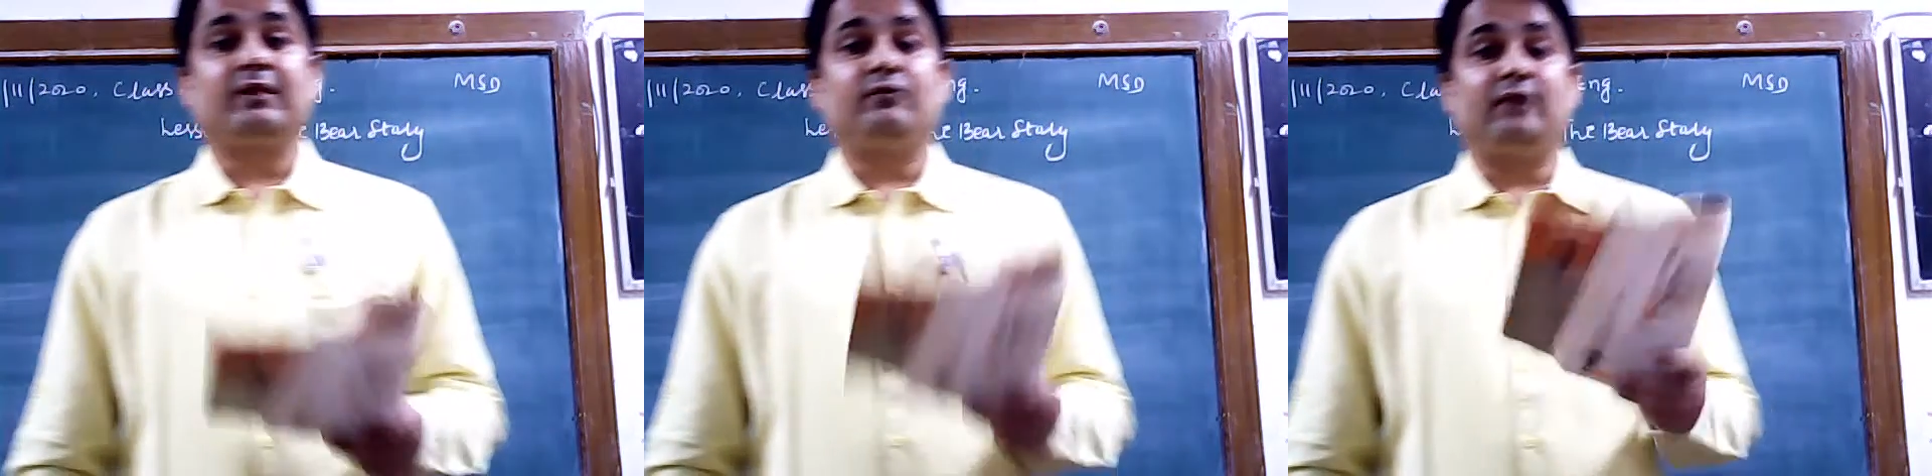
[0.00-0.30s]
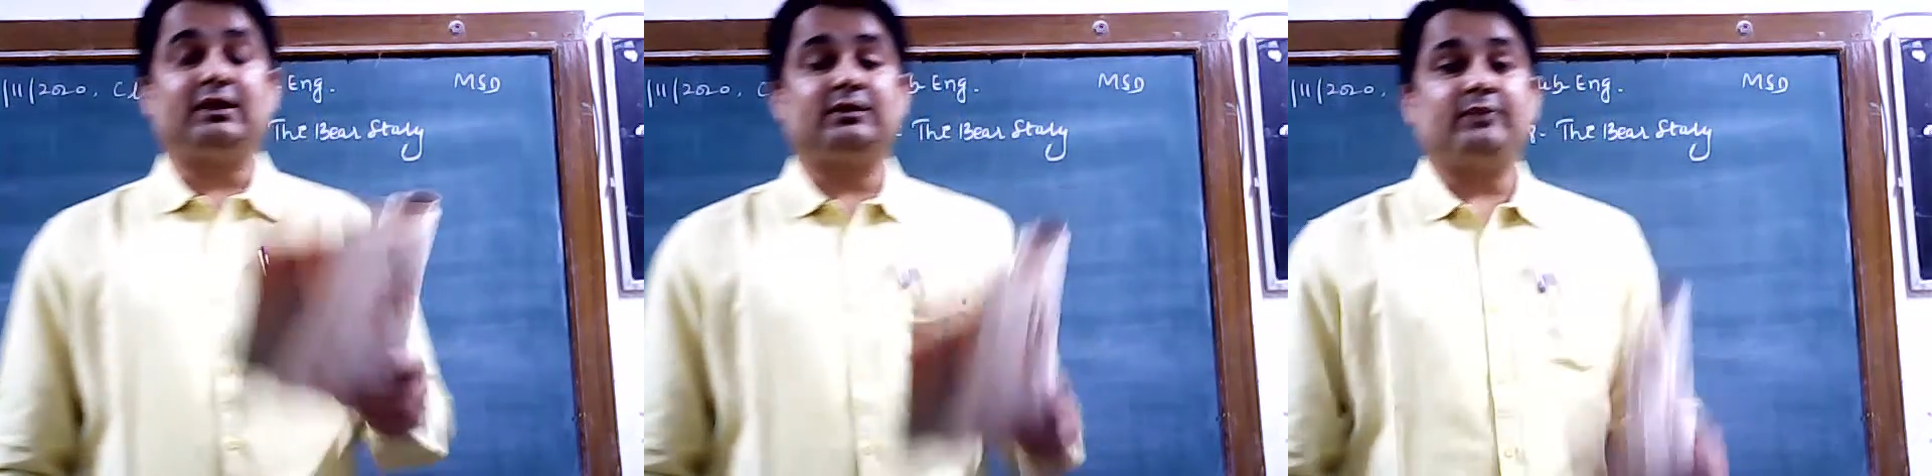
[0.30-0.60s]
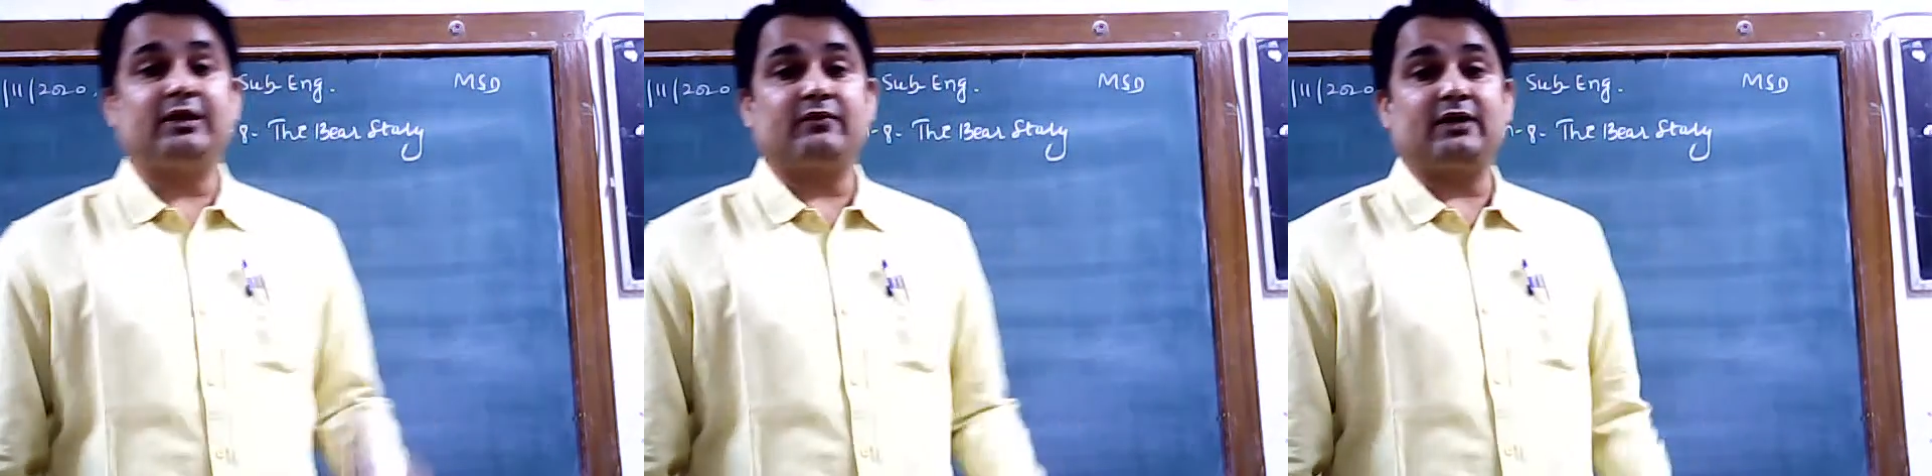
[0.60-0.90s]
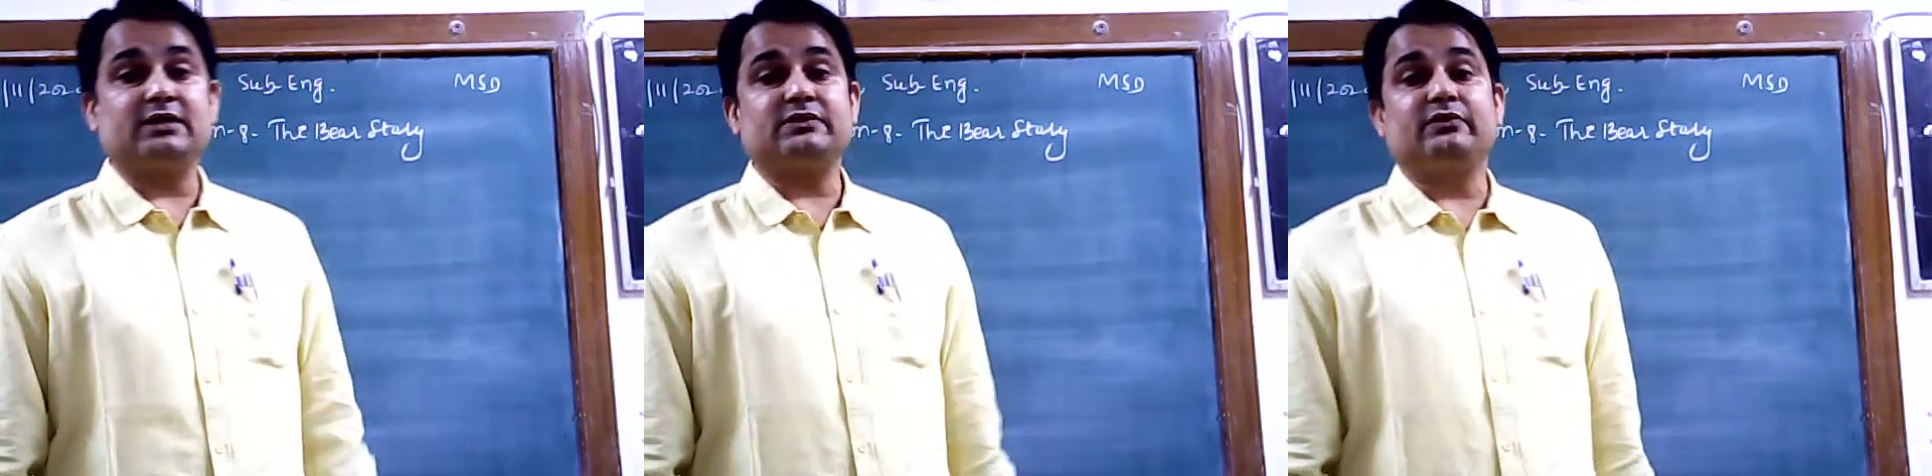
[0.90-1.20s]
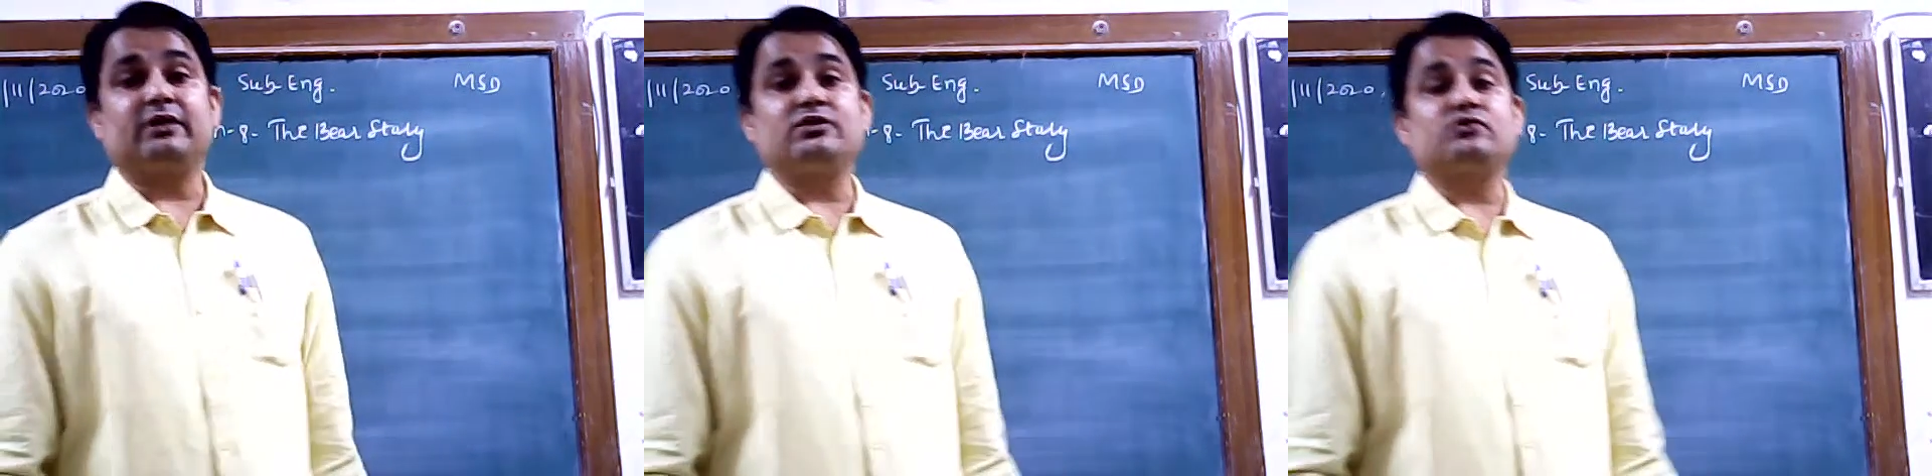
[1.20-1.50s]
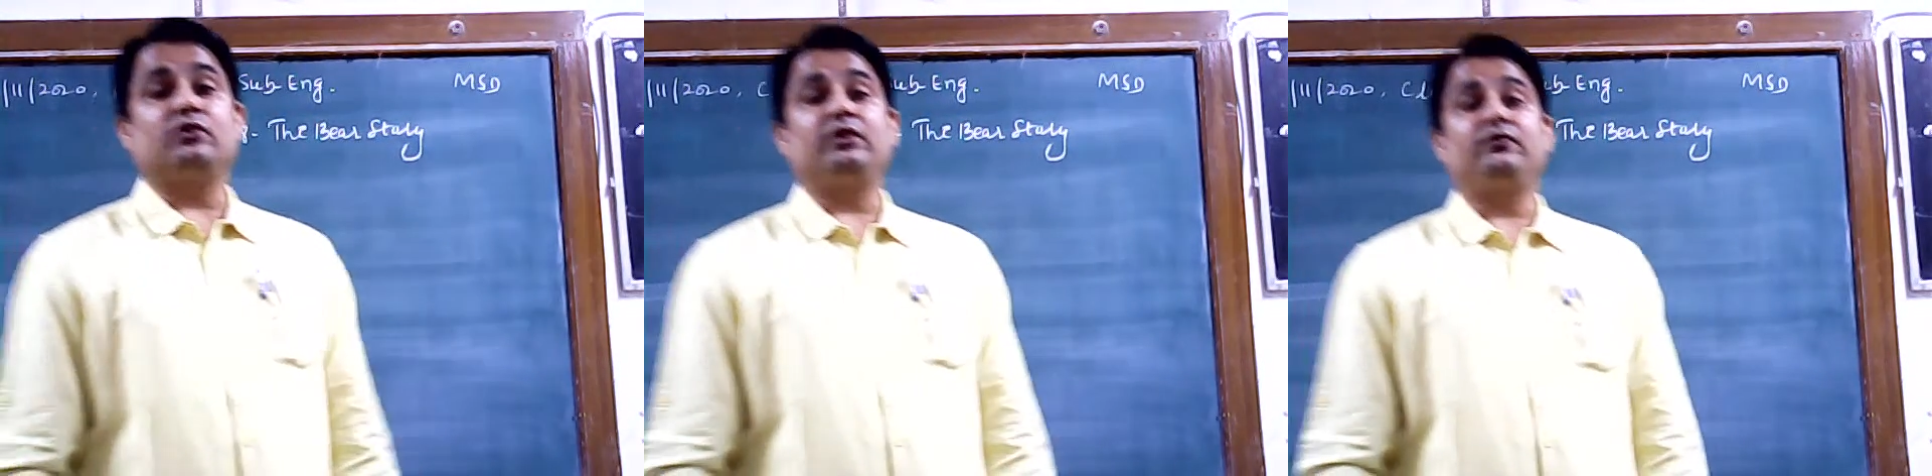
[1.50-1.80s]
Why the bear was looking sorry